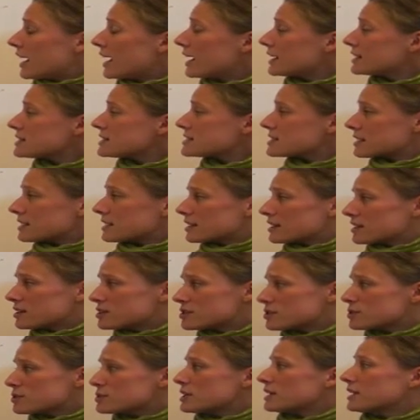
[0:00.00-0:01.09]
And a
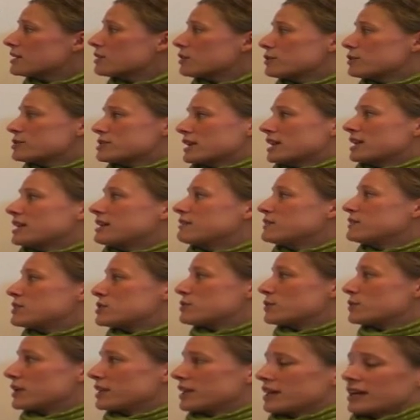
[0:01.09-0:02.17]
social ecological
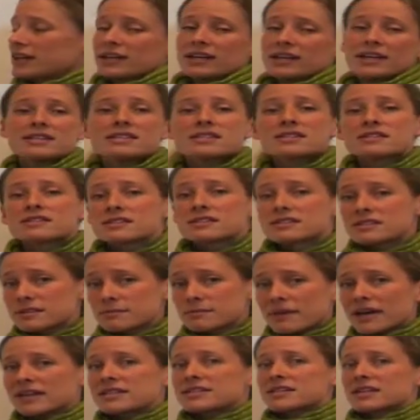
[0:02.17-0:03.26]
inventory then is a
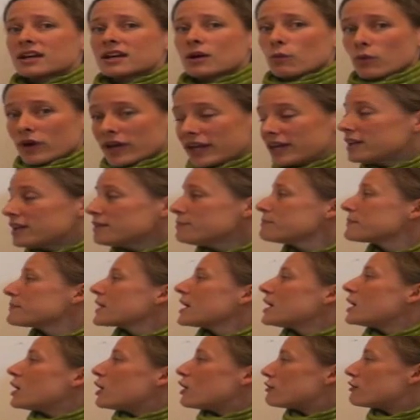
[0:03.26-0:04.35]
systematic way
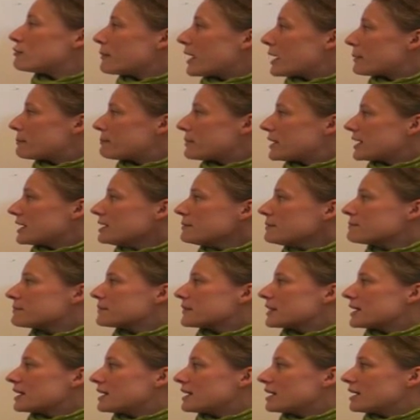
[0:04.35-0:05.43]
of mapping
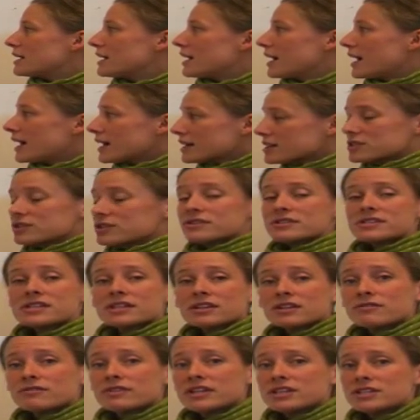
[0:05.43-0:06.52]
actors
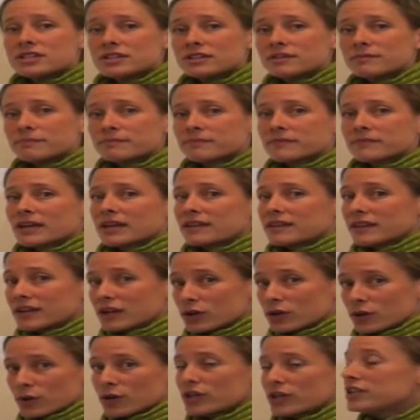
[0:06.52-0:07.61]
in a region, their
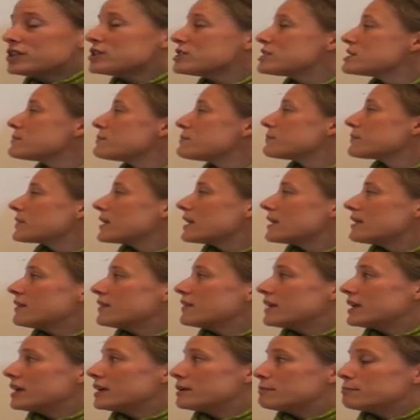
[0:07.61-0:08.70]
knowledge,
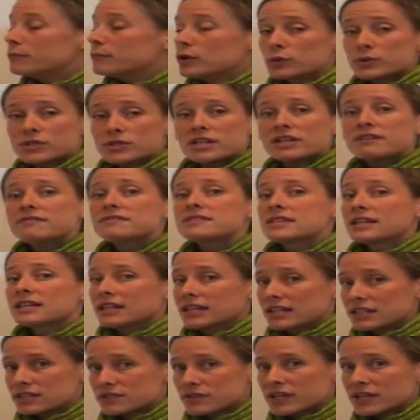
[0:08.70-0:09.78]
their motives
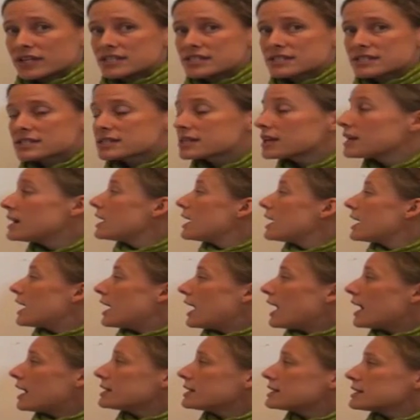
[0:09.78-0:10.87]
and interests,
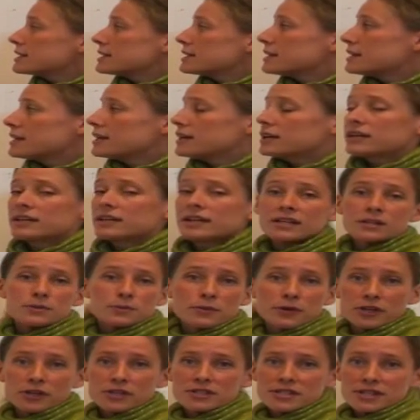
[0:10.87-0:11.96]
and their
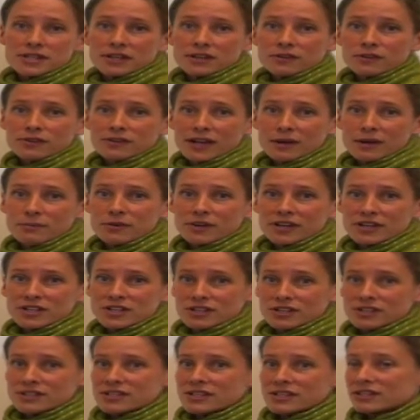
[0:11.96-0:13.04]
networks, their
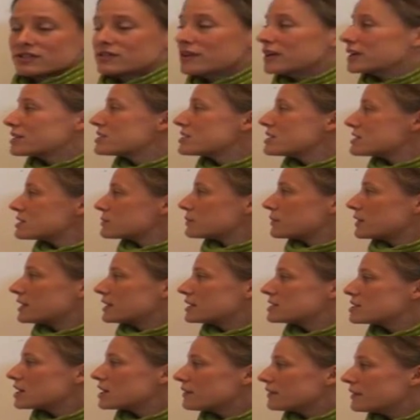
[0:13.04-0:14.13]
collaborations, interactions with
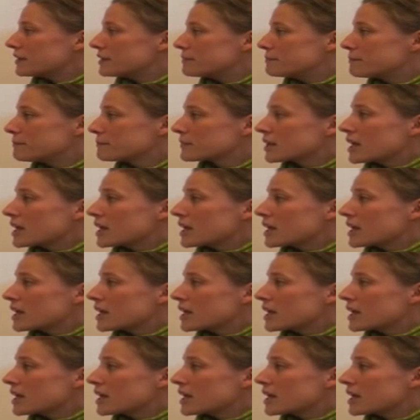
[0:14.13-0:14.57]
each other,